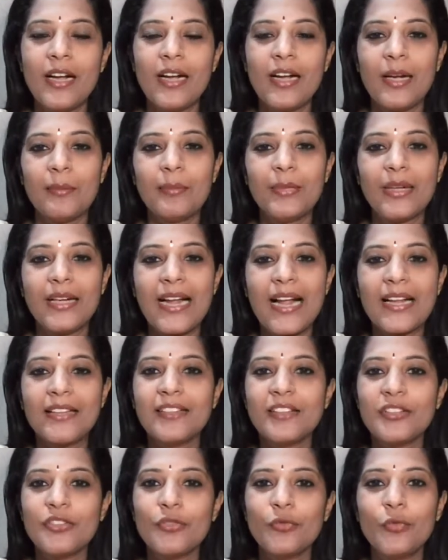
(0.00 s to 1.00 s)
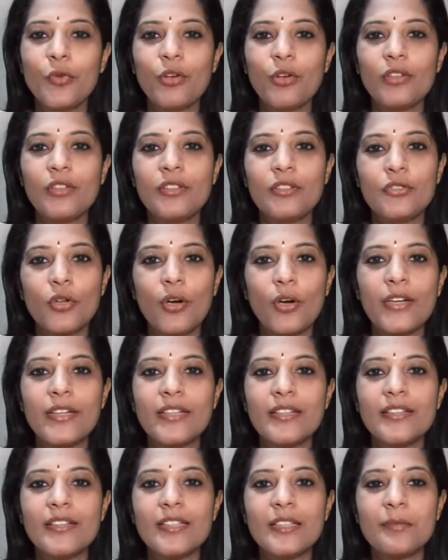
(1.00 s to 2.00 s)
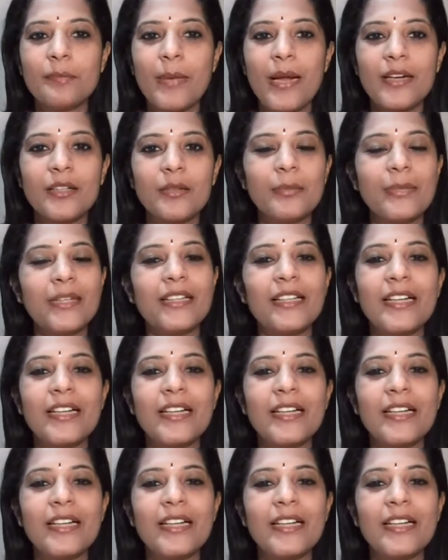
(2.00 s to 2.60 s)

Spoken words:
I'm glad that you've all joined in this pandemic.